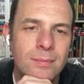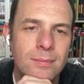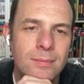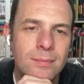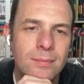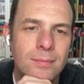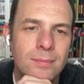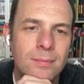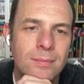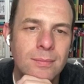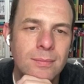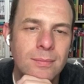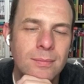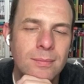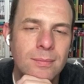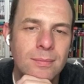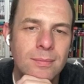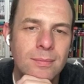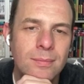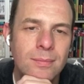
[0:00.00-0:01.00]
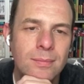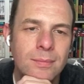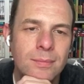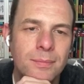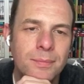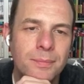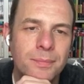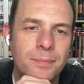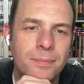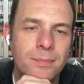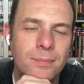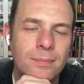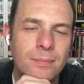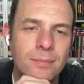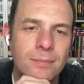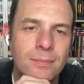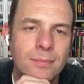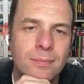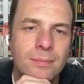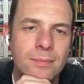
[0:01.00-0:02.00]

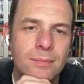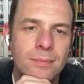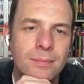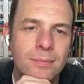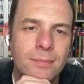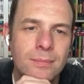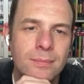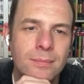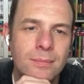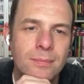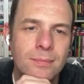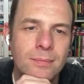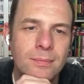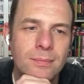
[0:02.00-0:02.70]
This person isn't speaking.